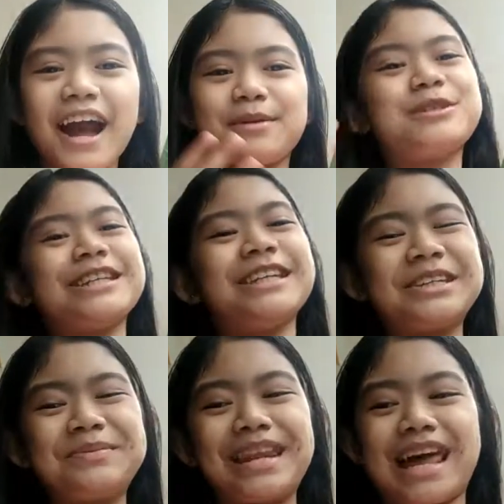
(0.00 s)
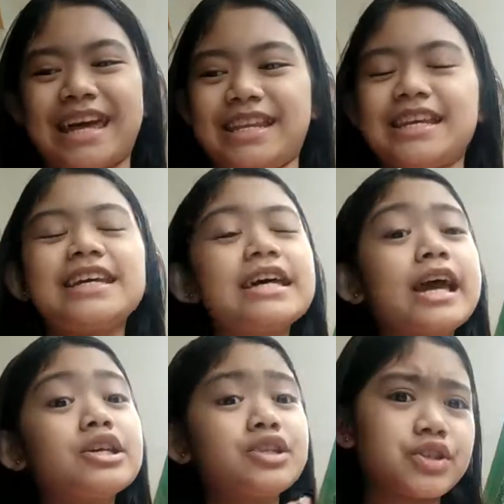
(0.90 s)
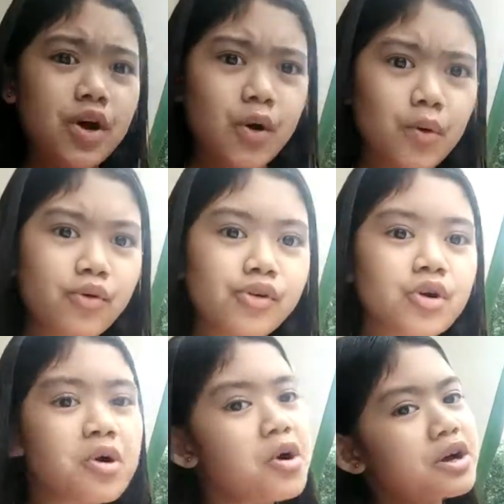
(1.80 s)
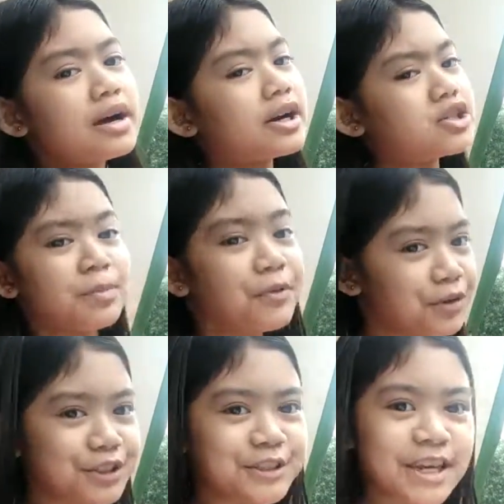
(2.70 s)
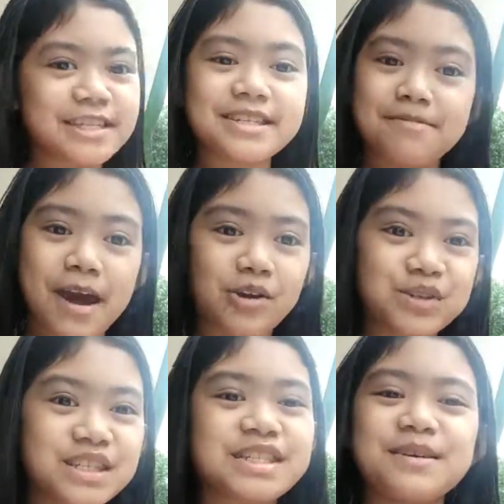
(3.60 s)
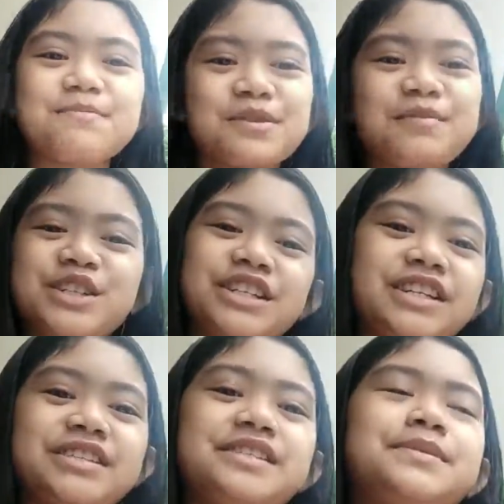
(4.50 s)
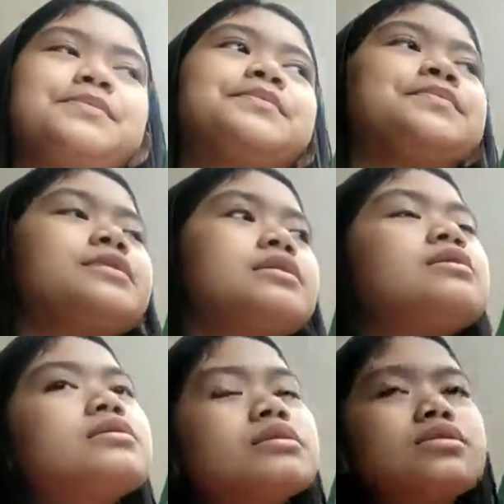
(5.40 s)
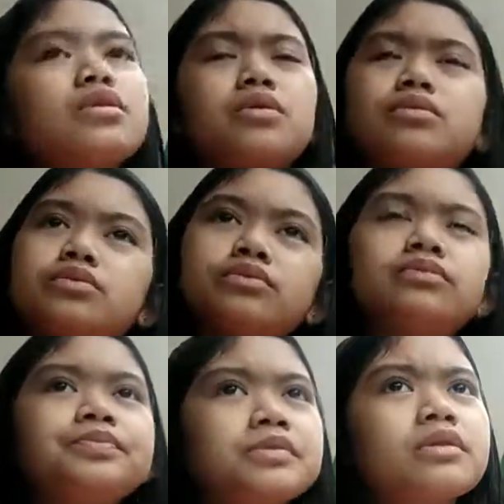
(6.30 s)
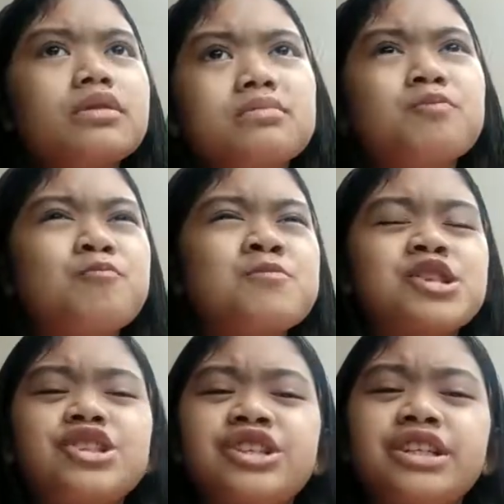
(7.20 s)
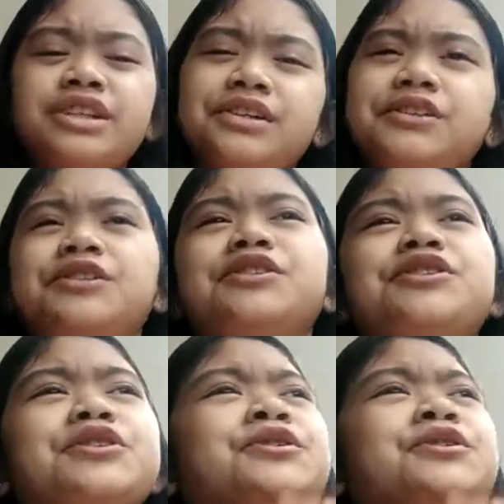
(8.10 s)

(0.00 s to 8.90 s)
I'm Shakina Milan. So, our topic for today is about simple machines. So, machines.